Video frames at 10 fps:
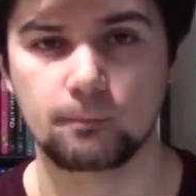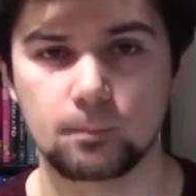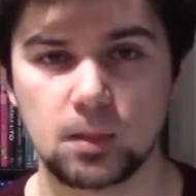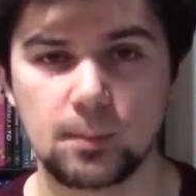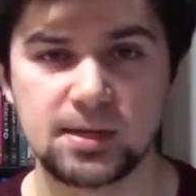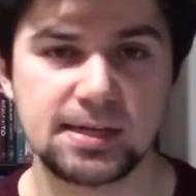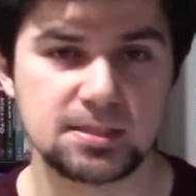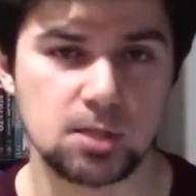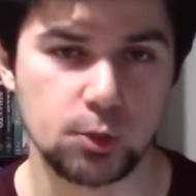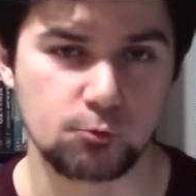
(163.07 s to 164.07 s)
Let me get to
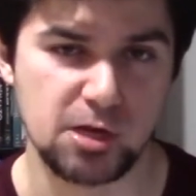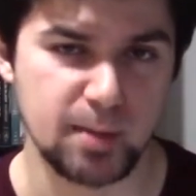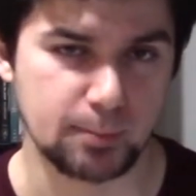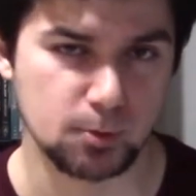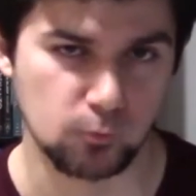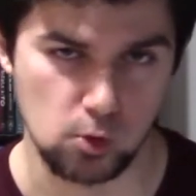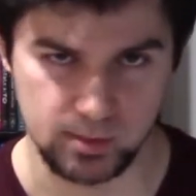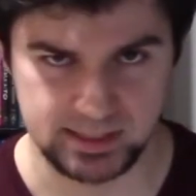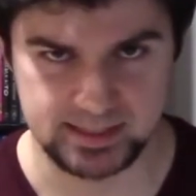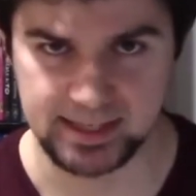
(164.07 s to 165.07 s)
the 3 main
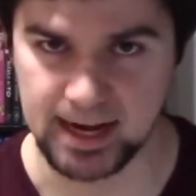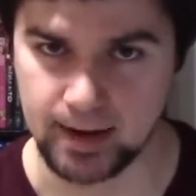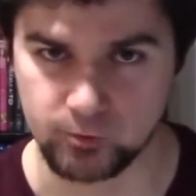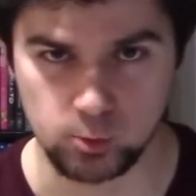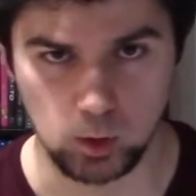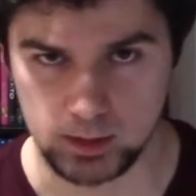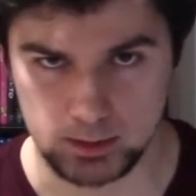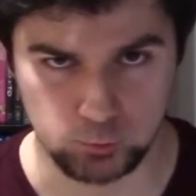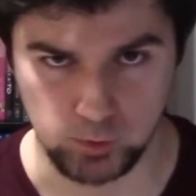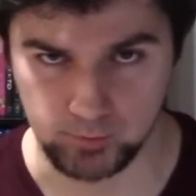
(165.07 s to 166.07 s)
performances that everyone
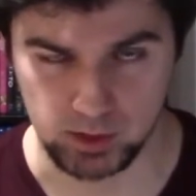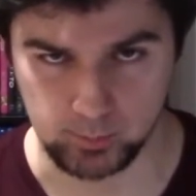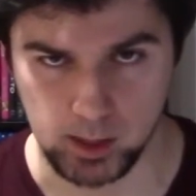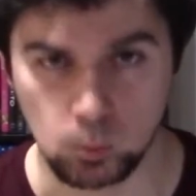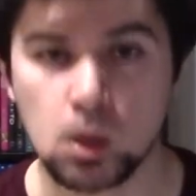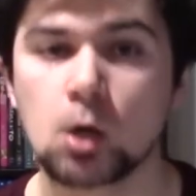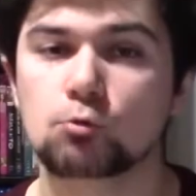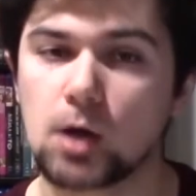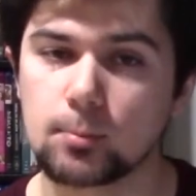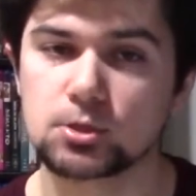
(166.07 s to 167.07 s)
is raving about.
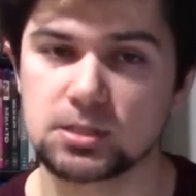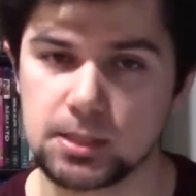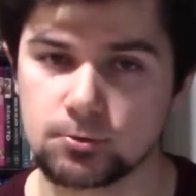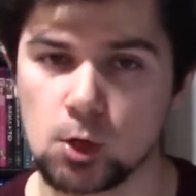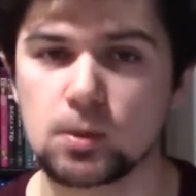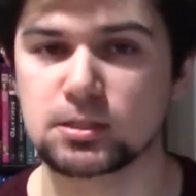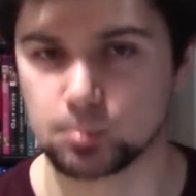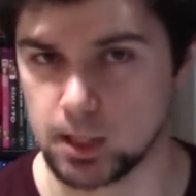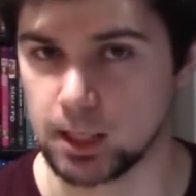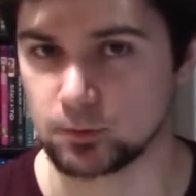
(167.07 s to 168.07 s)
Robert De Niro is
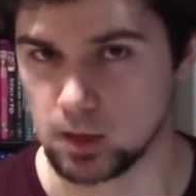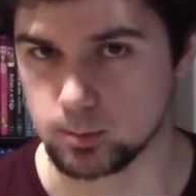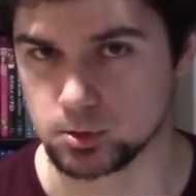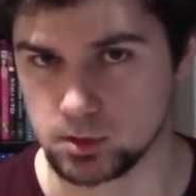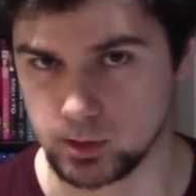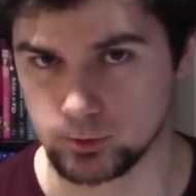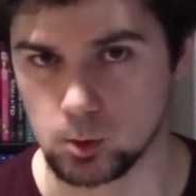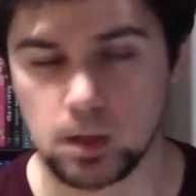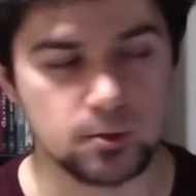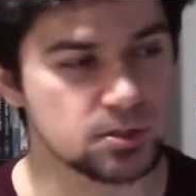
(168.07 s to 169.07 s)
playing Robert De Niro.
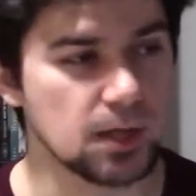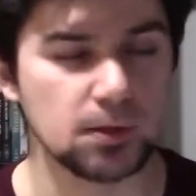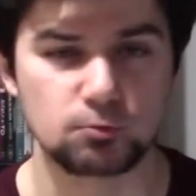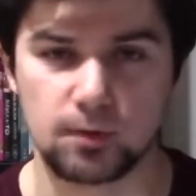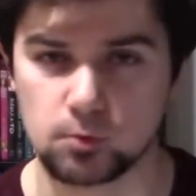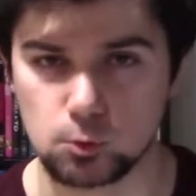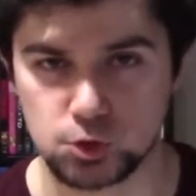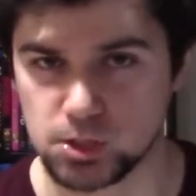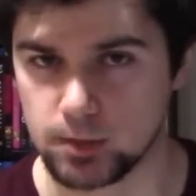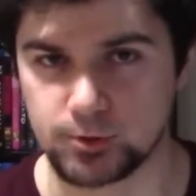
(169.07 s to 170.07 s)
There's nothing
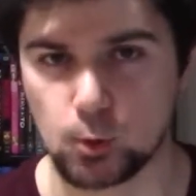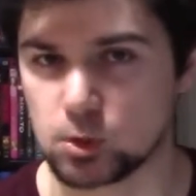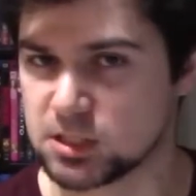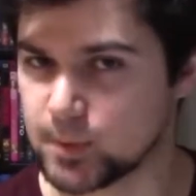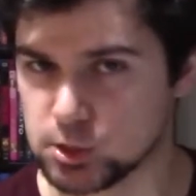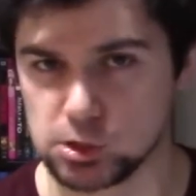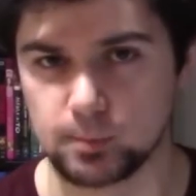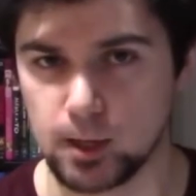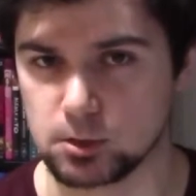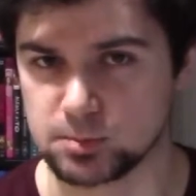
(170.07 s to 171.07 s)
revolutionary or special
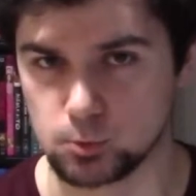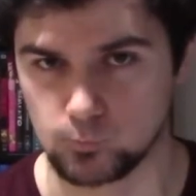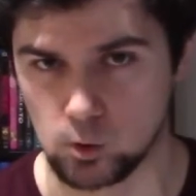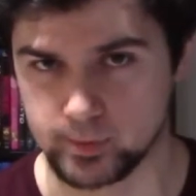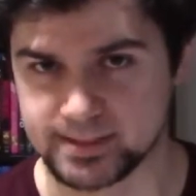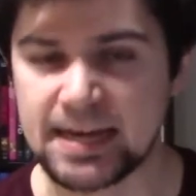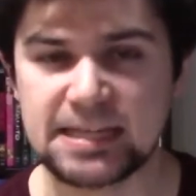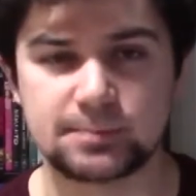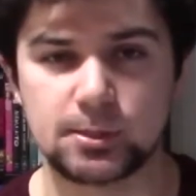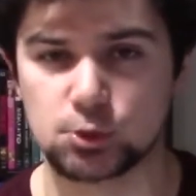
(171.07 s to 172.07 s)
about his performance. He's
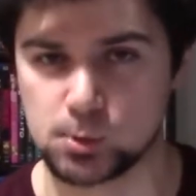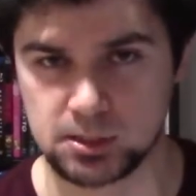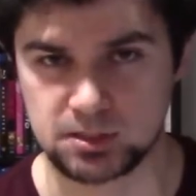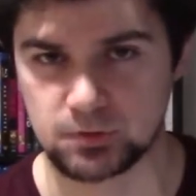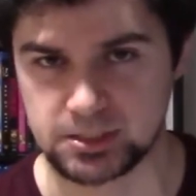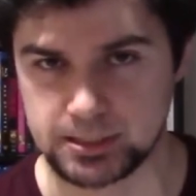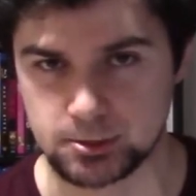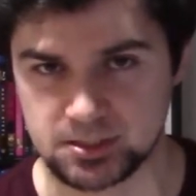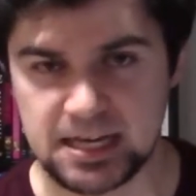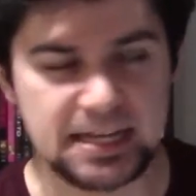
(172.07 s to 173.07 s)
been doing this for
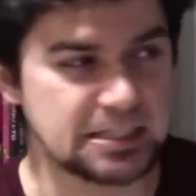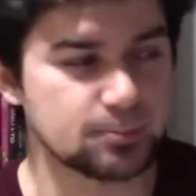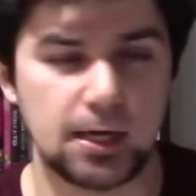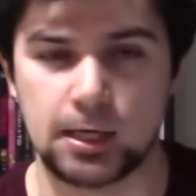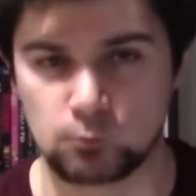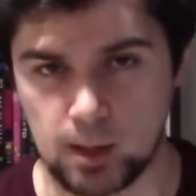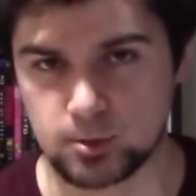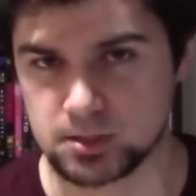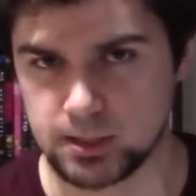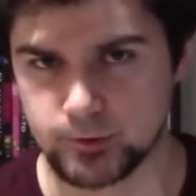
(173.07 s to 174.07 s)
years. He's playing Robert
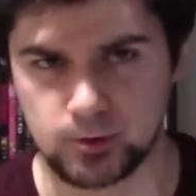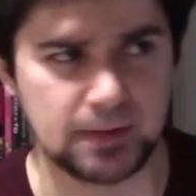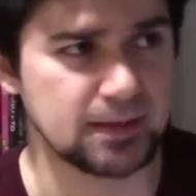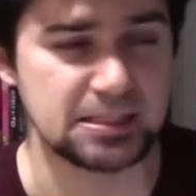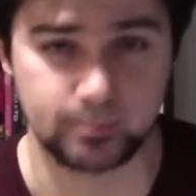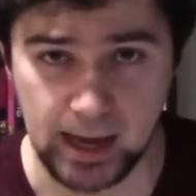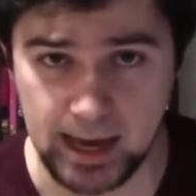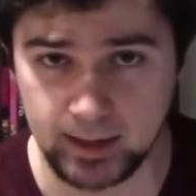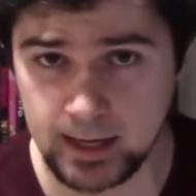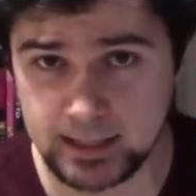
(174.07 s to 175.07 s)
De Niro. Not that he's
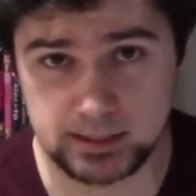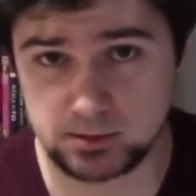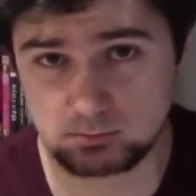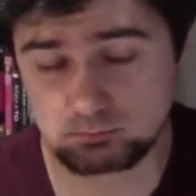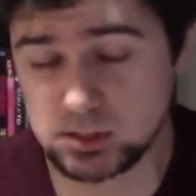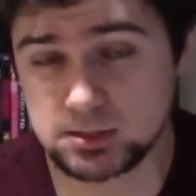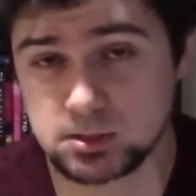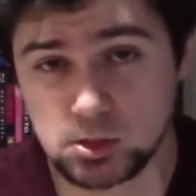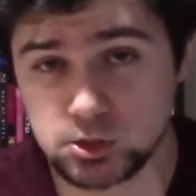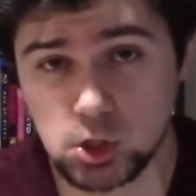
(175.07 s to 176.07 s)
bad. He's
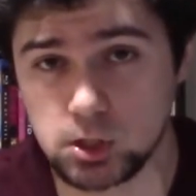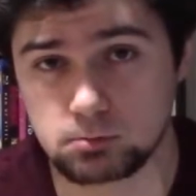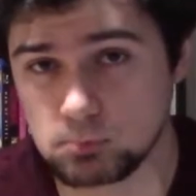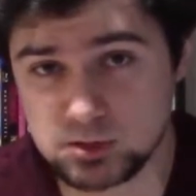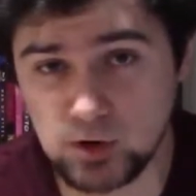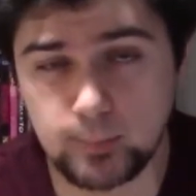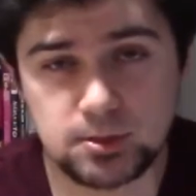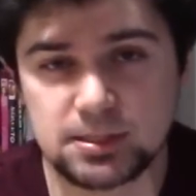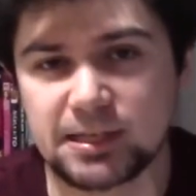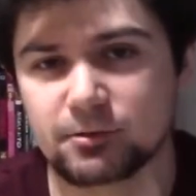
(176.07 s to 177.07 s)
good. It's Robert De
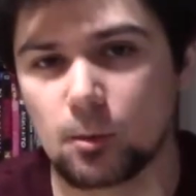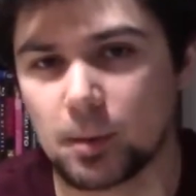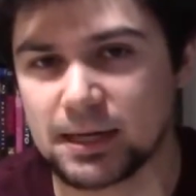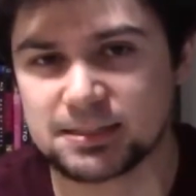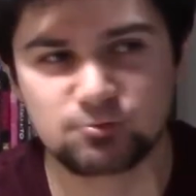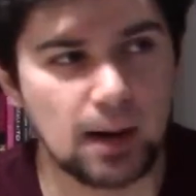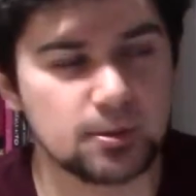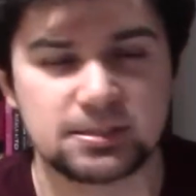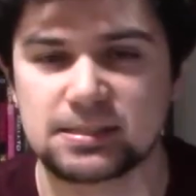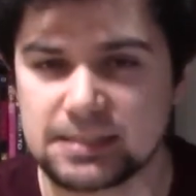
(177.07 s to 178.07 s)
Niro, but it's Robert
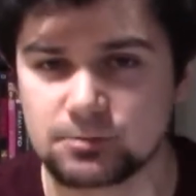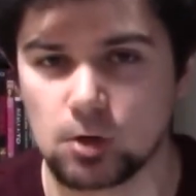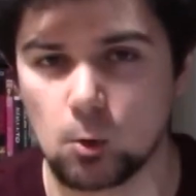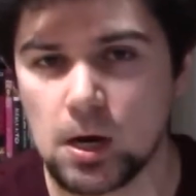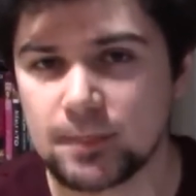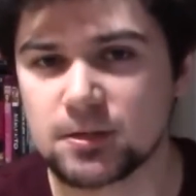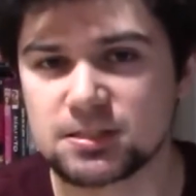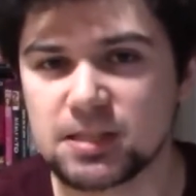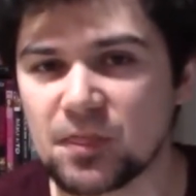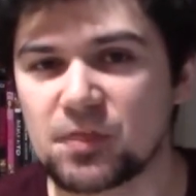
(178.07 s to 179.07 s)
De Niro. There's
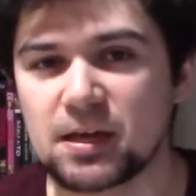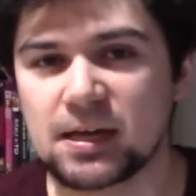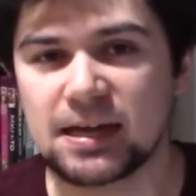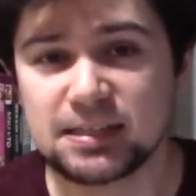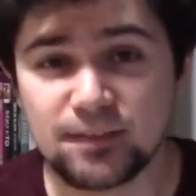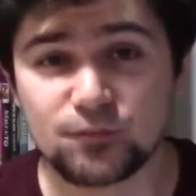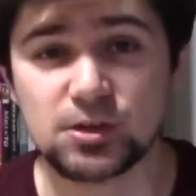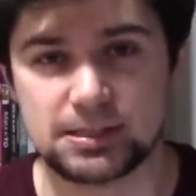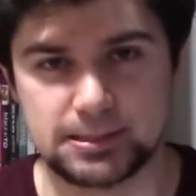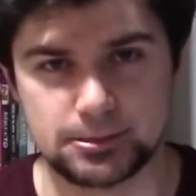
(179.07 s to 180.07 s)
nothing
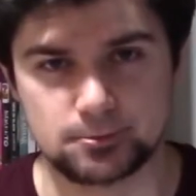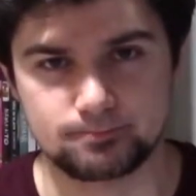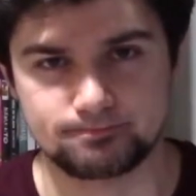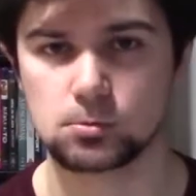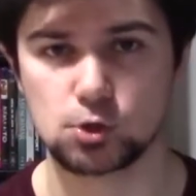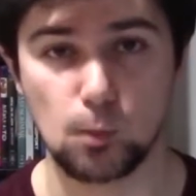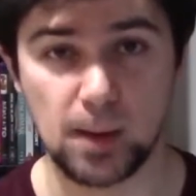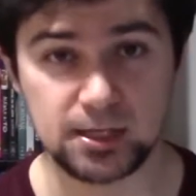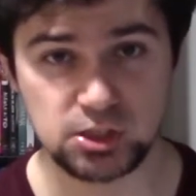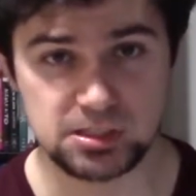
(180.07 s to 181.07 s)
different here. Joe
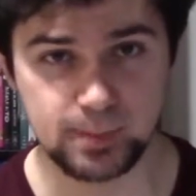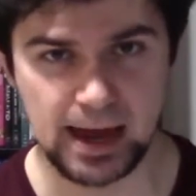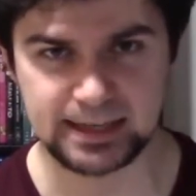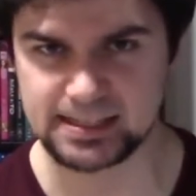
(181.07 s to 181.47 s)
Pesci's back. He